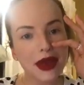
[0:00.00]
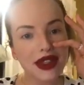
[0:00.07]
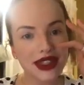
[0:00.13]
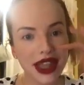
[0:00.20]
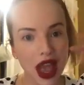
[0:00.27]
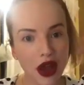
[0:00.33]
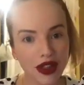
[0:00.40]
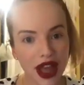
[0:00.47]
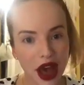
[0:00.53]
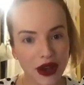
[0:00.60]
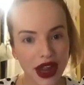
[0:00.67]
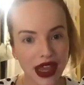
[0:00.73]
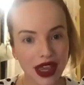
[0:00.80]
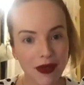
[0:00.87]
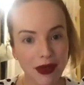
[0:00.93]
See how loud
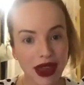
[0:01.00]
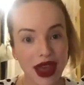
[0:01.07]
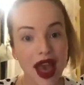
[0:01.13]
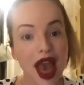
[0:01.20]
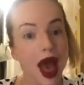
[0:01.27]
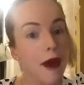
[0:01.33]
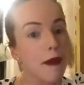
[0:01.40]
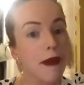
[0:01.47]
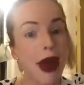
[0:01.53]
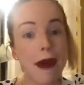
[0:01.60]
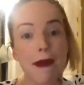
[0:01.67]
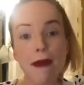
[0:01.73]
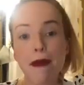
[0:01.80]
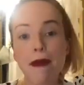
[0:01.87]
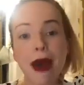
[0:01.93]
I can be? Ba
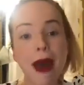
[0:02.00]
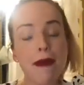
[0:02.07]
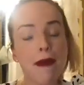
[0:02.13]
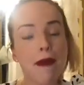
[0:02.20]
ba